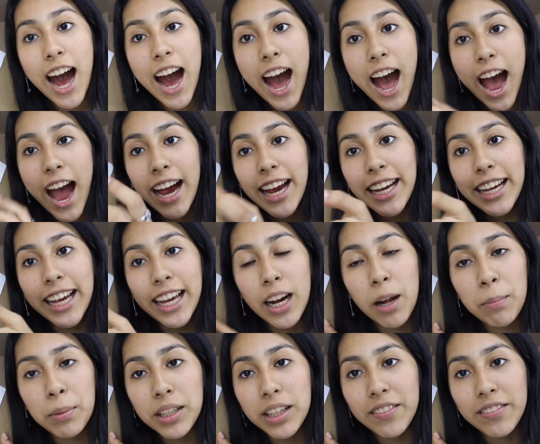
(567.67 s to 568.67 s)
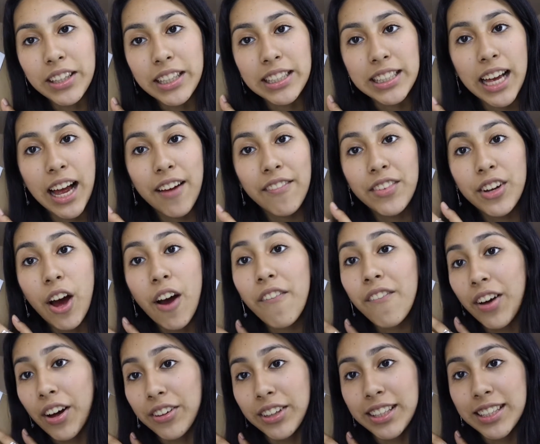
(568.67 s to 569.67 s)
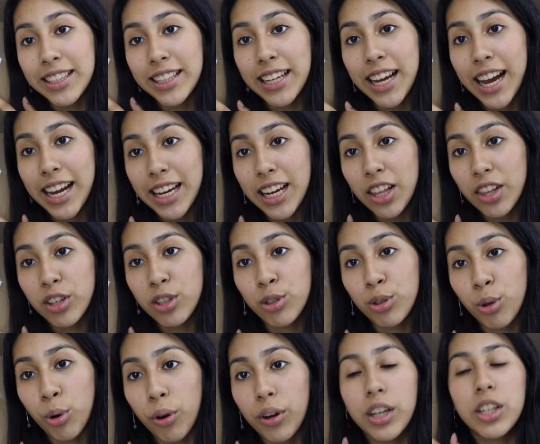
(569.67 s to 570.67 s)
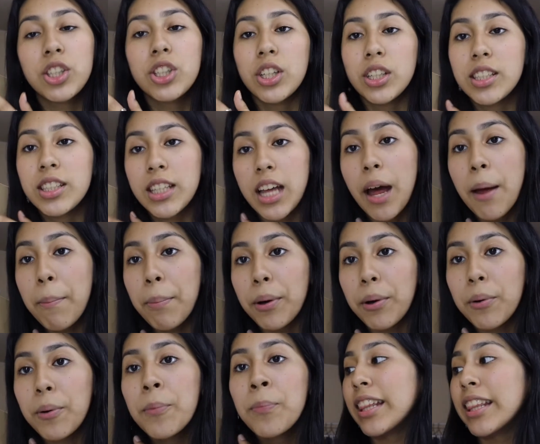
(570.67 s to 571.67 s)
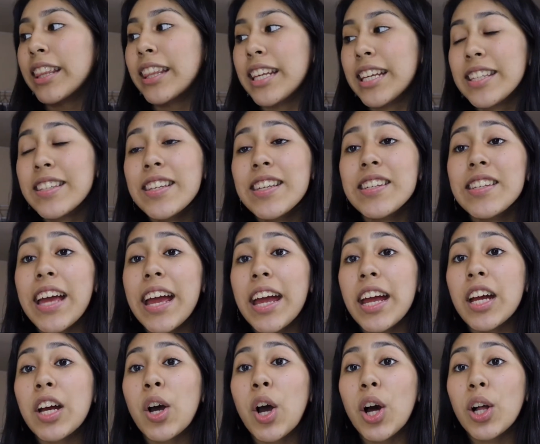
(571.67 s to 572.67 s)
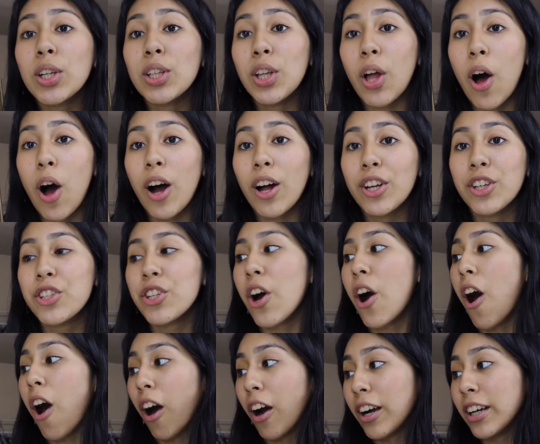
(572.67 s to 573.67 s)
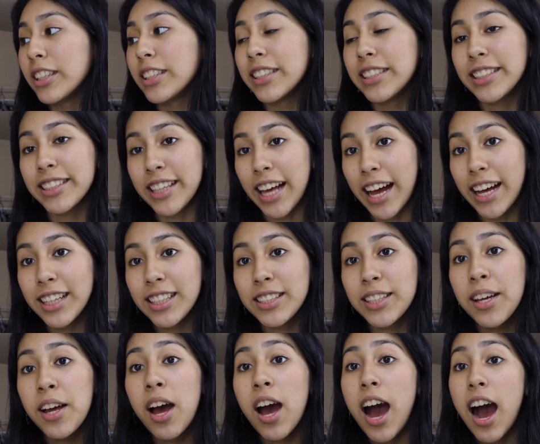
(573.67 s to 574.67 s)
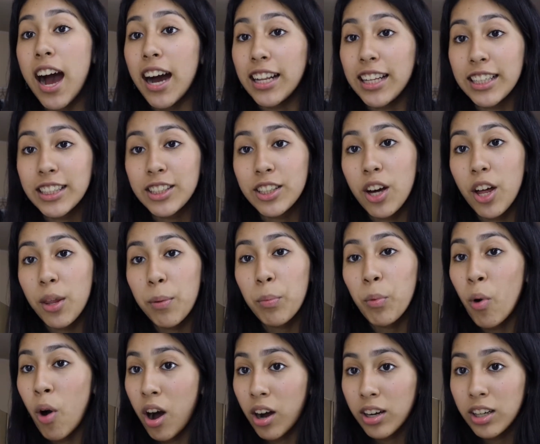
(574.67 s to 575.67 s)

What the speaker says: I cannot believe this. I have not found this in any other store, just typo. This is a collage art set. I like to call them wall